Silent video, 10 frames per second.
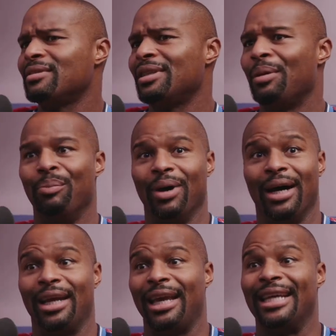
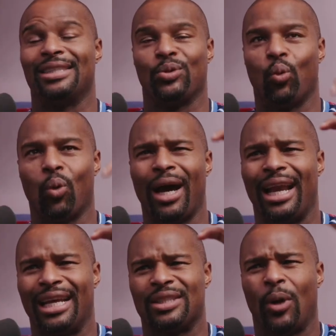but it's what
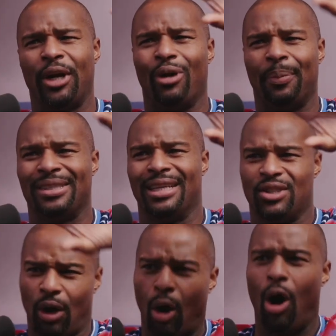he represents
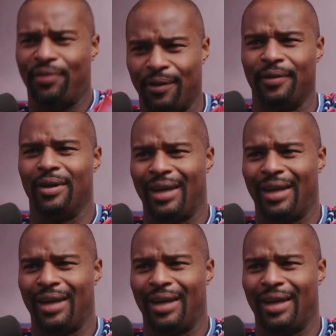off the field.